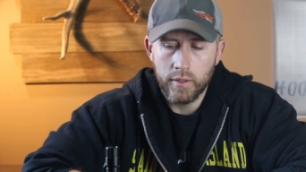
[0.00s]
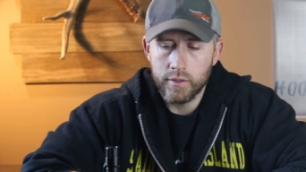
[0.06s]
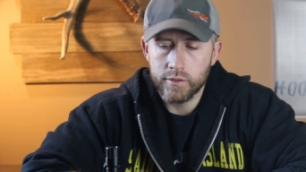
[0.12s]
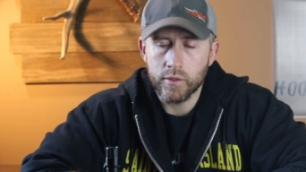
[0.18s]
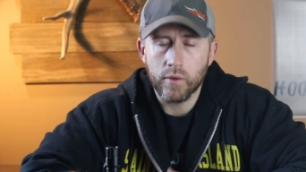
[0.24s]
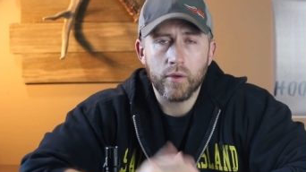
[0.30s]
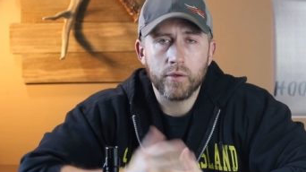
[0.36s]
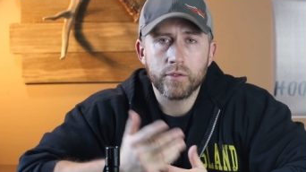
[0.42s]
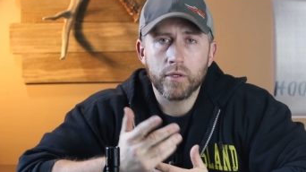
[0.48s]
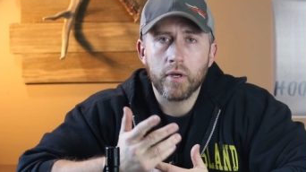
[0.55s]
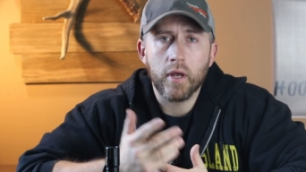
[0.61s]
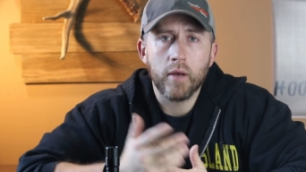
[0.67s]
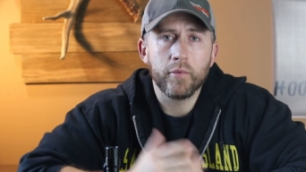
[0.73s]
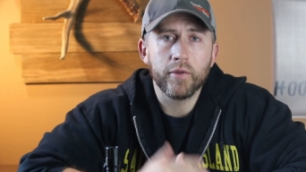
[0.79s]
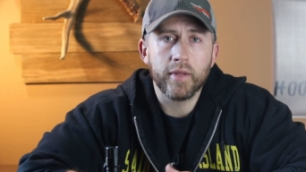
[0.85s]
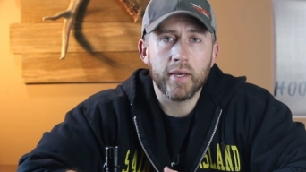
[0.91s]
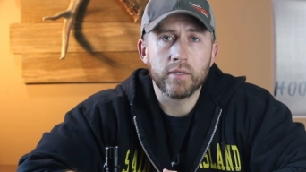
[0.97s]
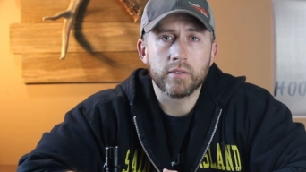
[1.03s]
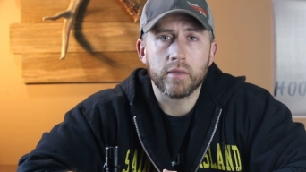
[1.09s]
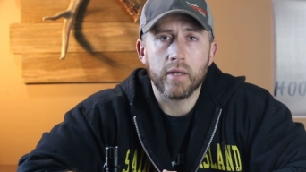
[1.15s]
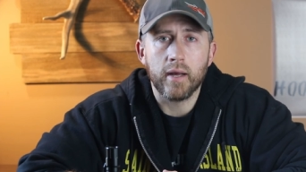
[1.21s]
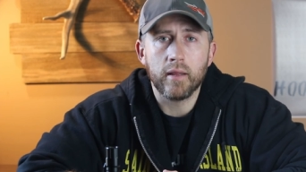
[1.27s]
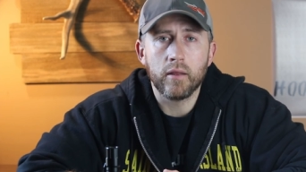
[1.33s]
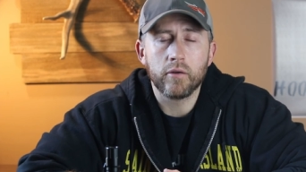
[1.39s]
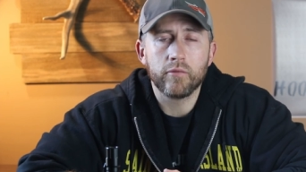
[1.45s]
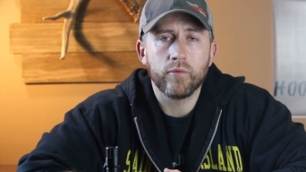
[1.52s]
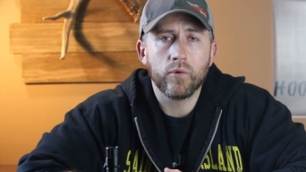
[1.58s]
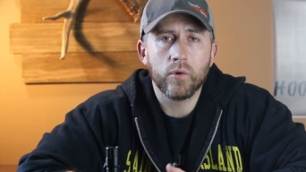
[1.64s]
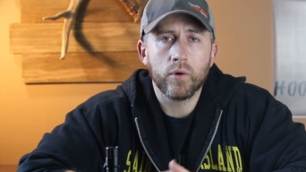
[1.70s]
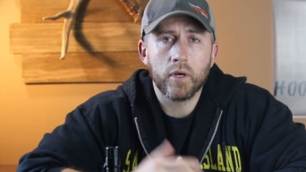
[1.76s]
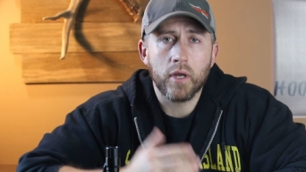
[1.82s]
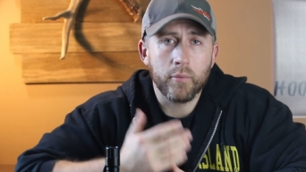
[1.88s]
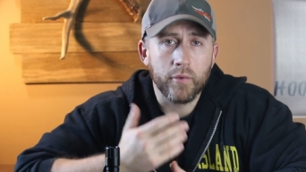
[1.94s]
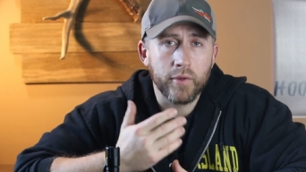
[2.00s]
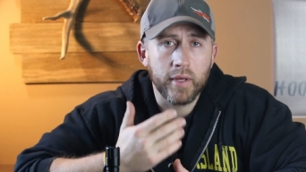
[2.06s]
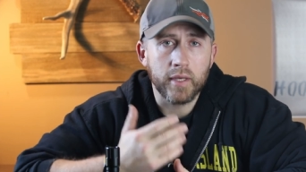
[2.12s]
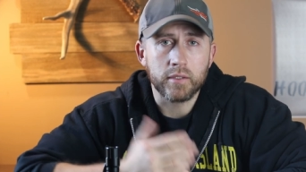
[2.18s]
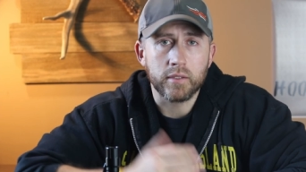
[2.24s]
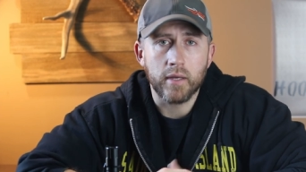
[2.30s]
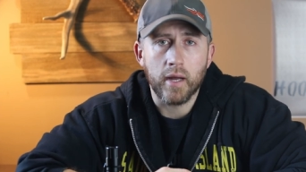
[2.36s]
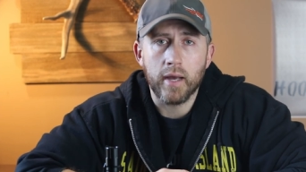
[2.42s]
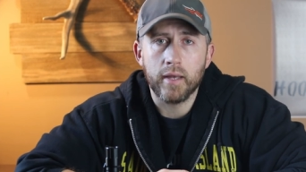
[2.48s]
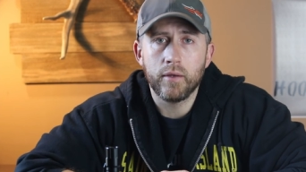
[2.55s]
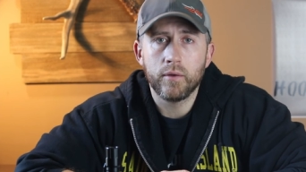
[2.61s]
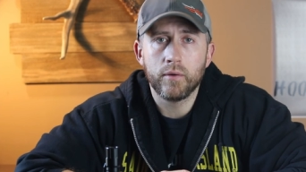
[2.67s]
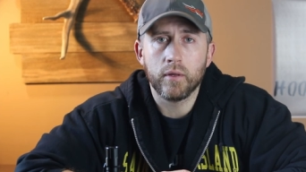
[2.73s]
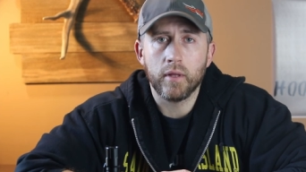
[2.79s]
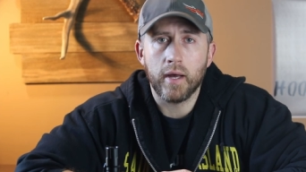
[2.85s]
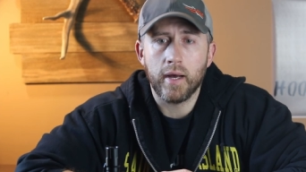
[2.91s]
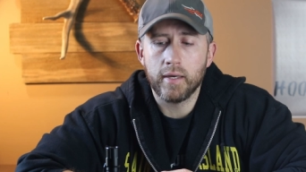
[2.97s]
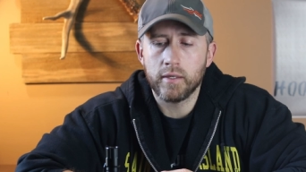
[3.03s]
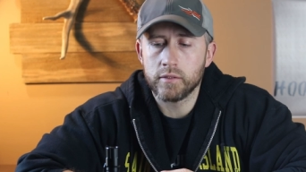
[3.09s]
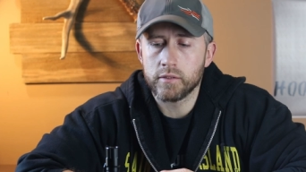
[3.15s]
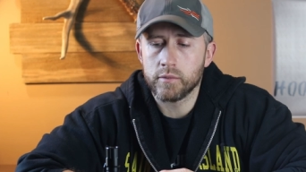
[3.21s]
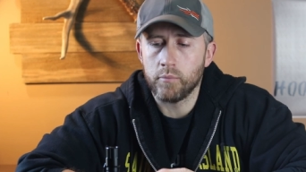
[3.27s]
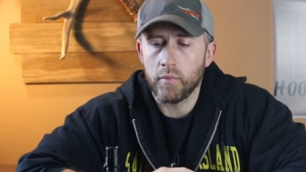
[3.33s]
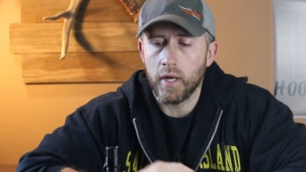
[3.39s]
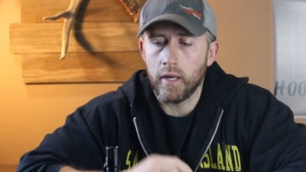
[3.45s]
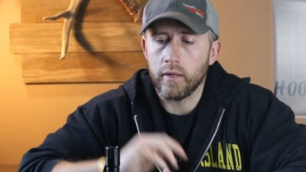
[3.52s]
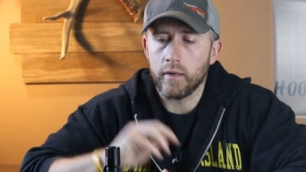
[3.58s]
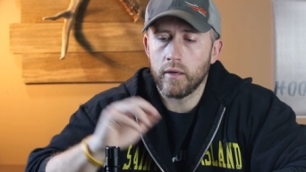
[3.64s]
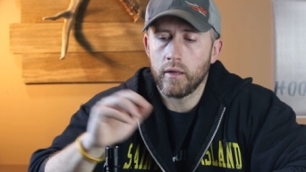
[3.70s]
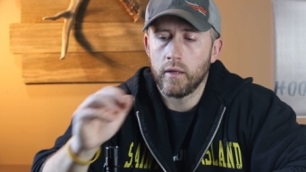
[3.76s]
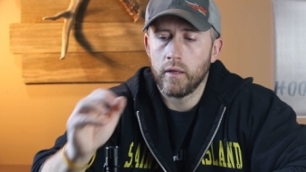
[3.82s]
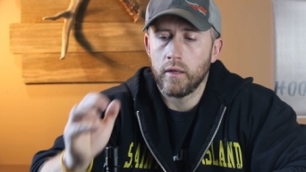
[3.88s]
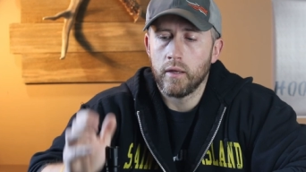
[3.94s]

So those are a couple things that I look for, a couple things that I utilize, but